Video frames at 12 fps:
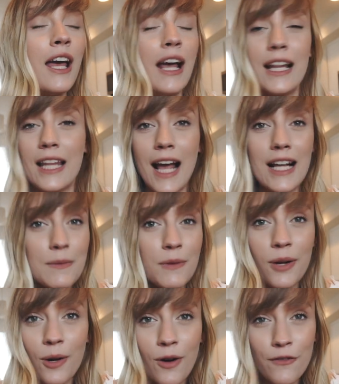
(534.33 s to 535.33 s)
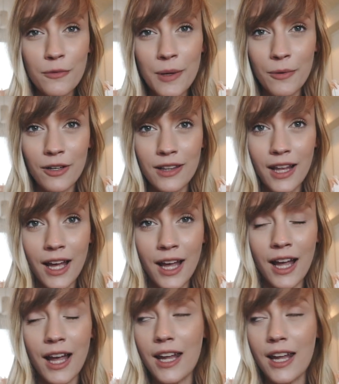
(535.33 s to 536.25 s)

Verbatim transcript: and they ask me what I want for my birthday,